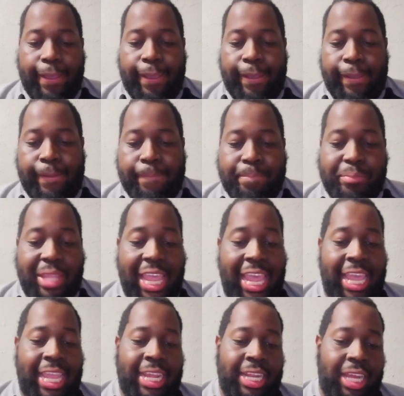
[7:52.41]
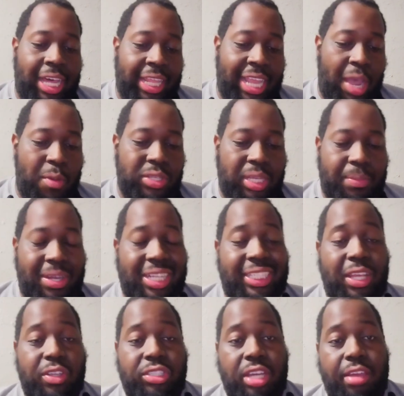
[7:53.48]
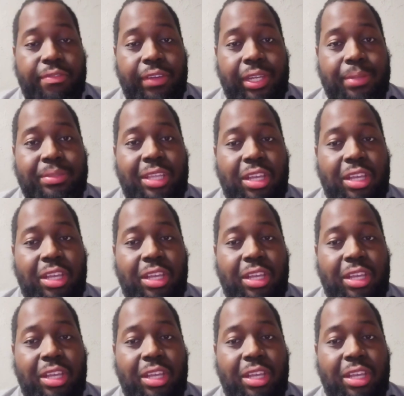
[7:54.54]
And other guy I want to talk about is Delshon Phillips.